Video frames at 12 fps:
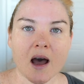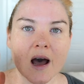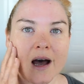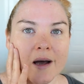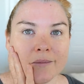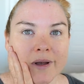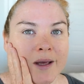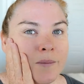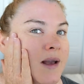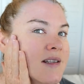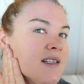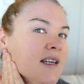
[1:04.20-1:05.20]
Um, and
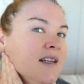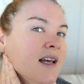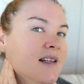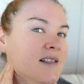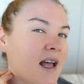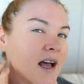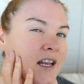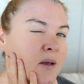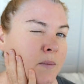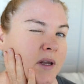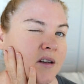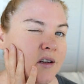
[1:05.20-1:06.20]
my skin has kind
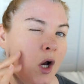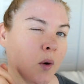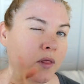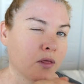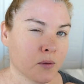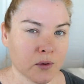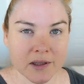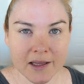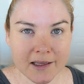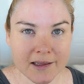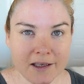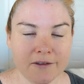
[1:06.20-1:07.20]
of been going through it
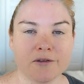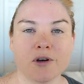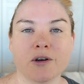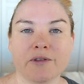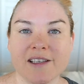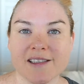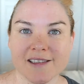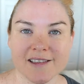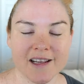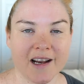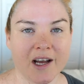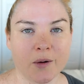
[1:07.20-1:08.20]
lately for reasons
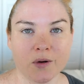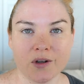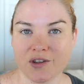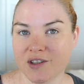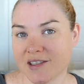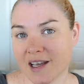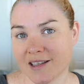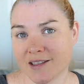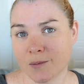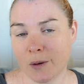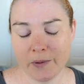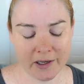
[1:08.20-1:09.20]
that I will
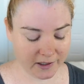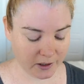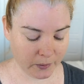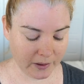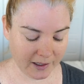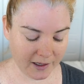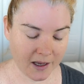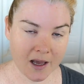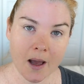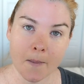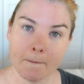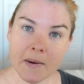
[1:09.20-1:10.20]
discuss when we get going.
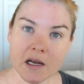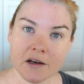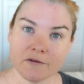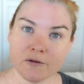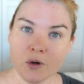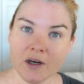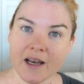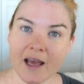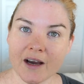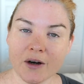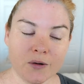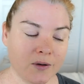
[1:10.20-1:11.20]
But for
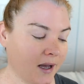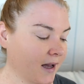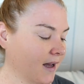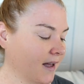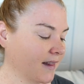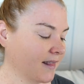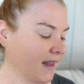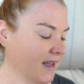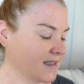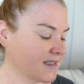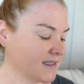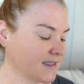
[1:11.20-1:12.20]
now, uh,
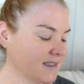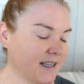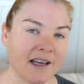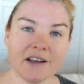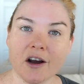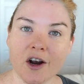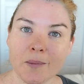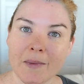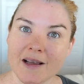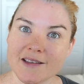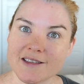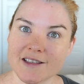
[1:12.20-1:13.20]
let's get our
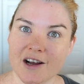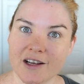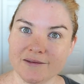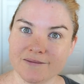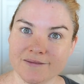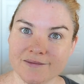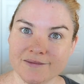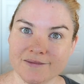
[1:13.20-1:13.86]
masks on.